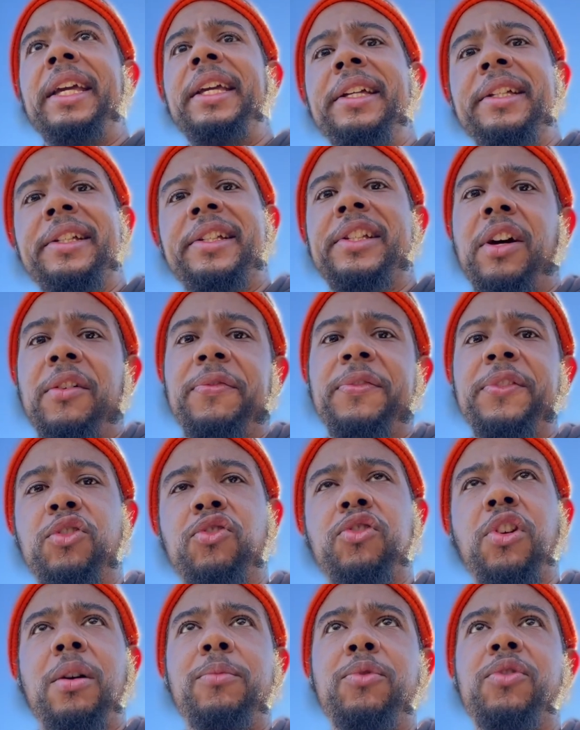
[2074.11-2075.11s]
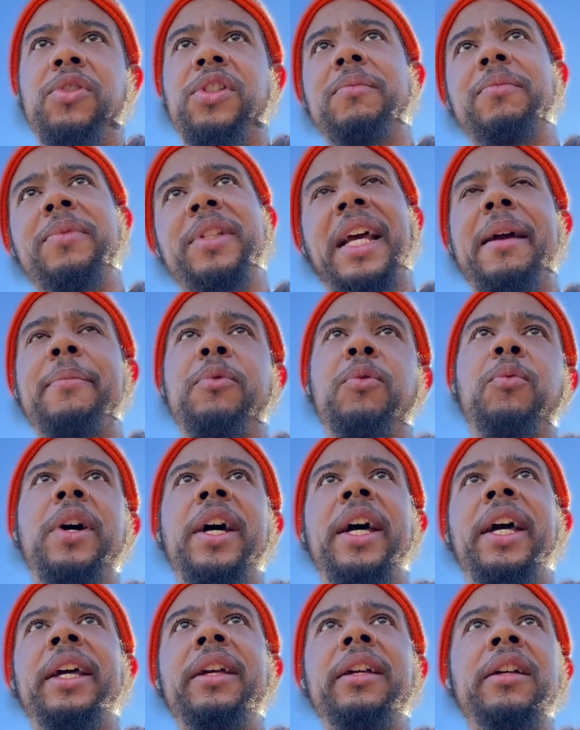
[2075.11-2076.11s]
getting yourself in trouble some type of
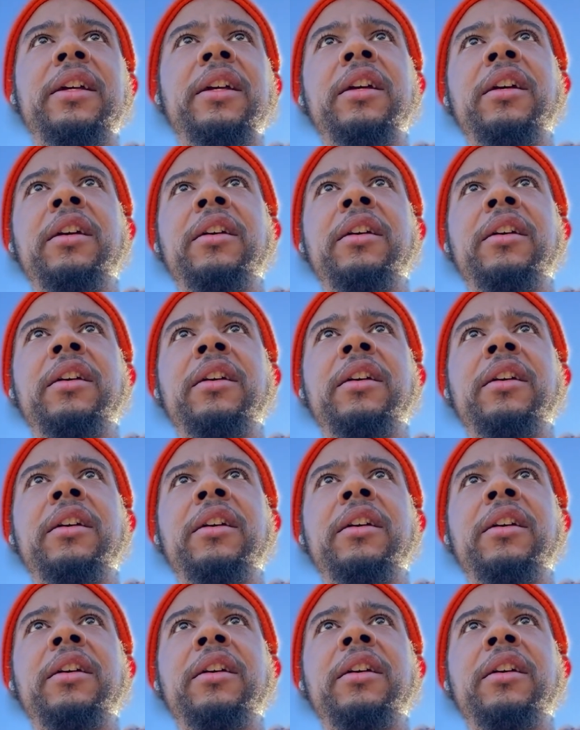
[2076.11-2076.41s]
way